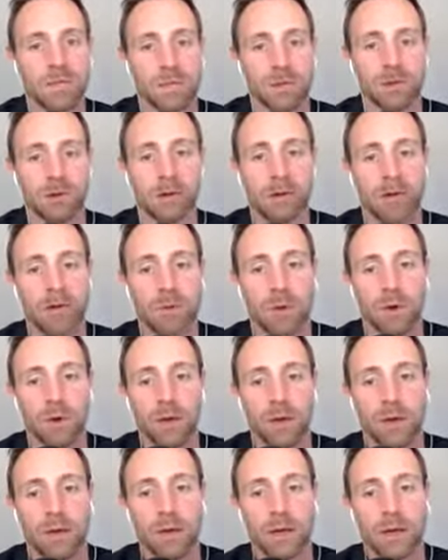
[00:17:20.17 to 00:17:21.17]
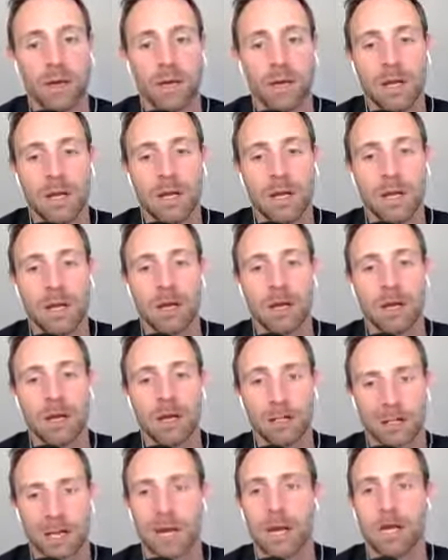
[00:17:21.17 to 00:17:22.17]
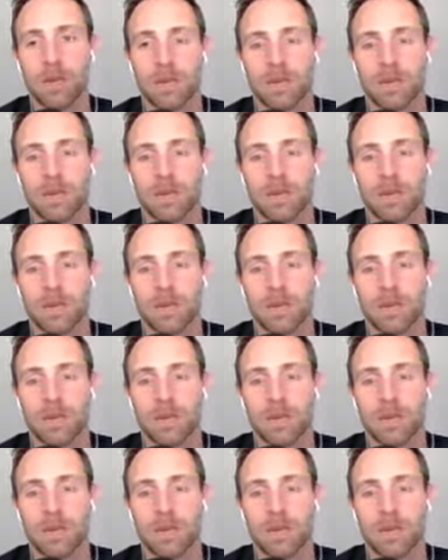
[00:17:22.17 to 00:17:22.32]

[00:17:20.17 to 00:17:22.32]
So, Greg, why? Yeah.